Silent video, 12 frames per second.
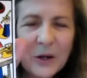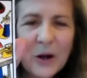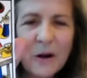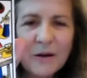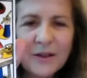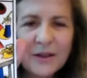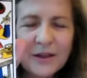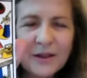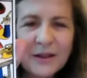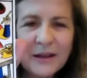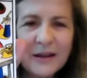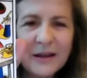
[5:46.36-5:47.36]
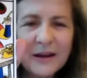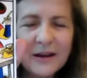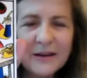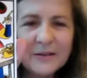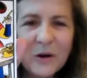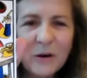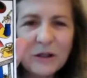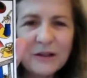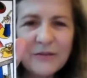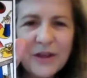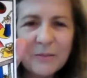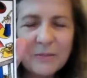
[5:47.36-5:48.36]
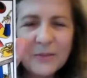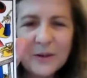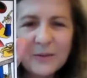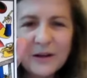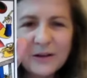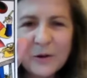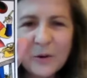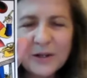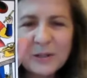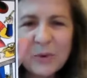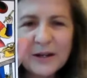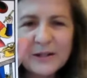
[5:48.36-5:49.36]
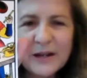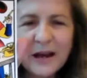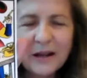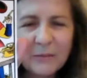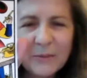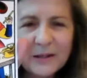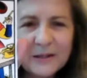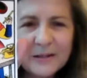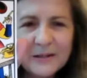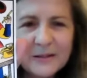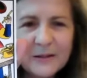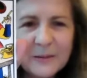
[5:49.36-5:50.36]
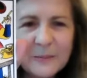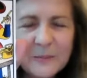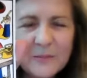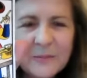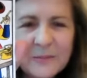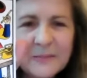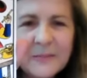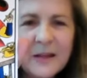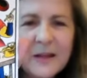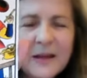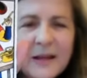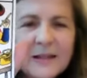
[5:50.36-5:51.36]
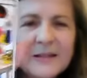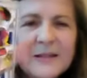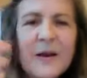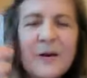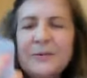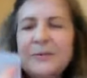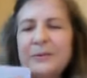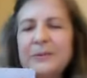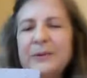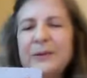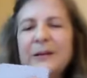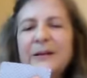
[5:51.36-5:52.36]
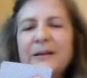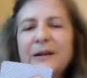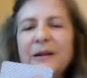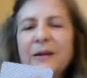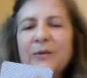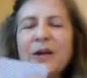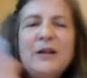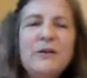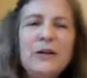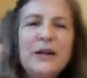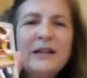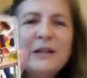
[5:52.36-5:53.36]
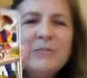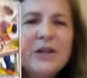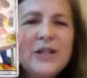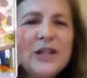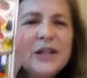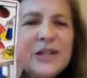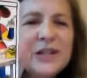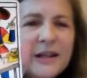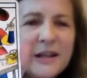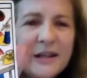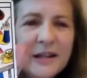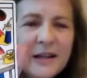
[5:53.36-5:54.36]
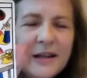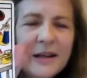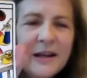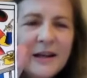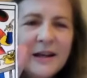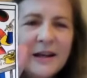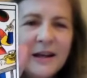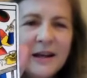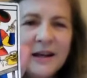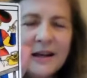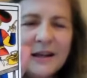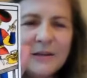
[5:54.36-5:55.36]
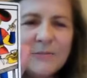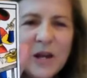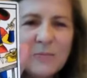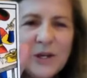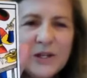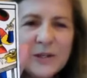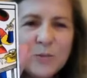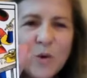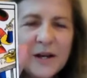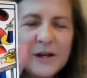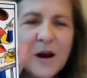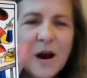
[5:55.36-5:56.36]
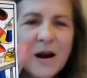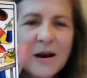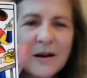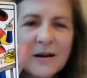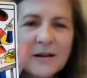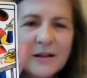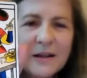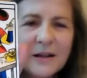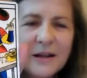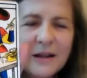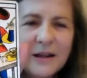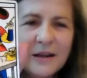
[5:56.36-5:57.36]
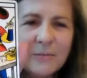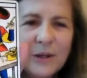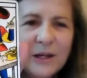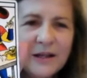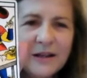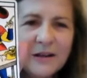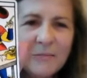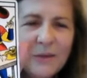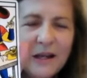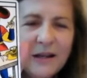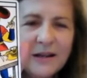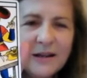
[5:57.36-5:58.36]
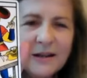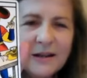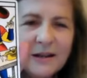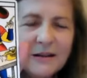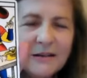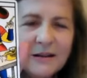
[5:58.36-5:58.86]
earth. All of them correspond to elements. So when you look at the magician, it might be just one card, but it can mean